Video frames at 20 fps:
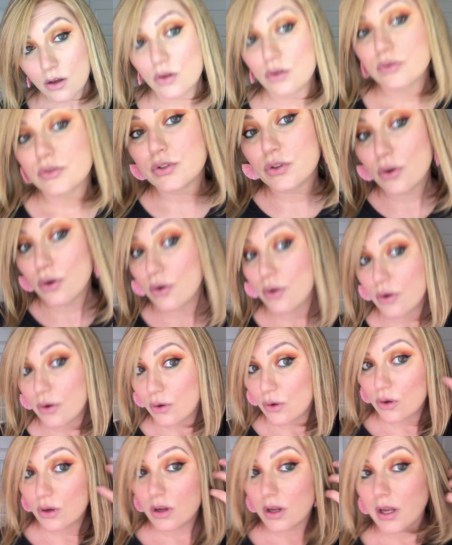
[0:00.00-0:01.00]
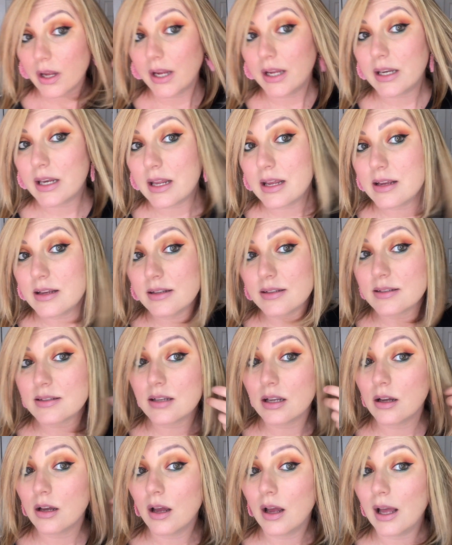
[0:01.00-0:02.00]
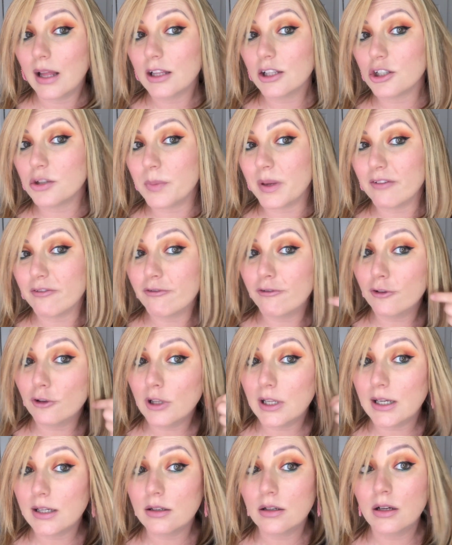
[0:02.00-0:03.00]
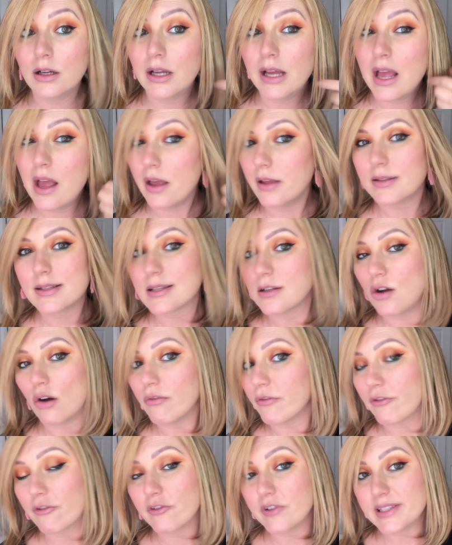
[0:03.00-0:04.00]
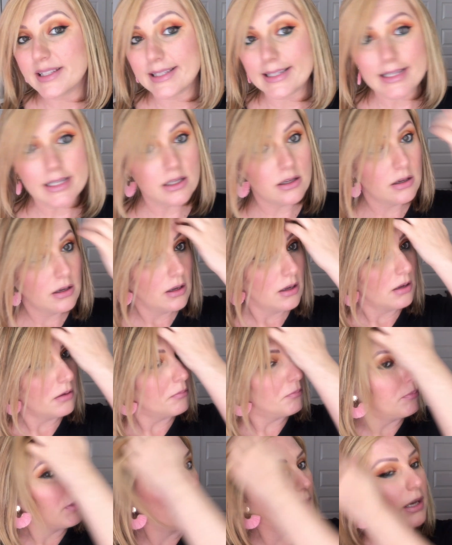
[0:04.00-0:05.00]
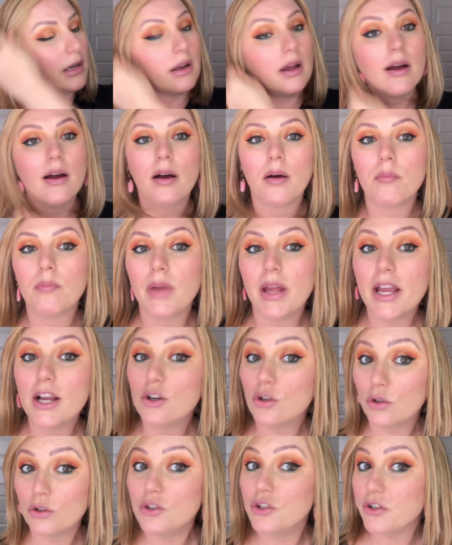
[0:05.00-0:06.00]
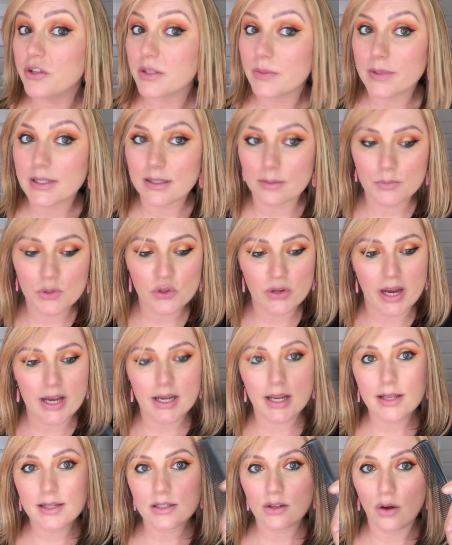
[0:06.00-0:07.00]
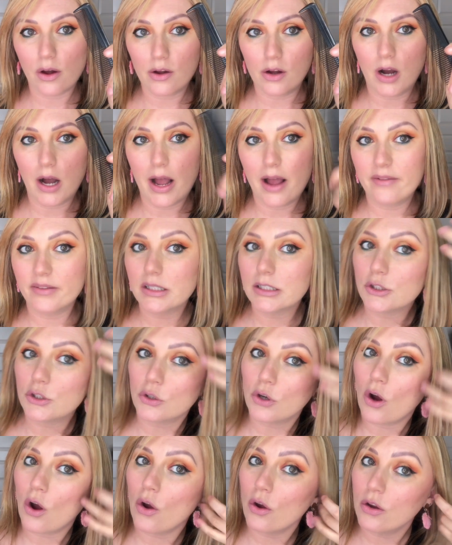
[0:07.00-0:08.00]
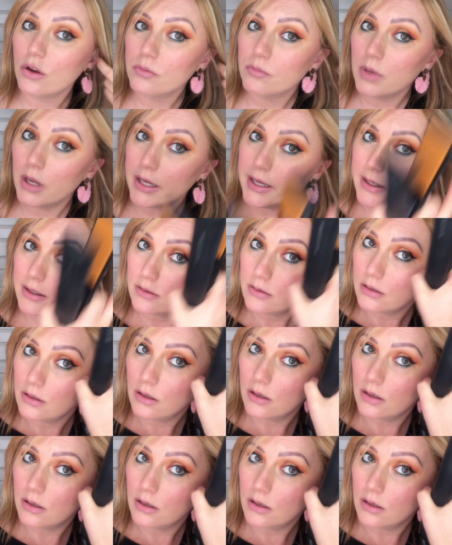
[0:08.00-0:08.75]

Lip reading: So it is a little bit fuller. It's not frizzy, but it could use with some straightening. So I have a little comb here,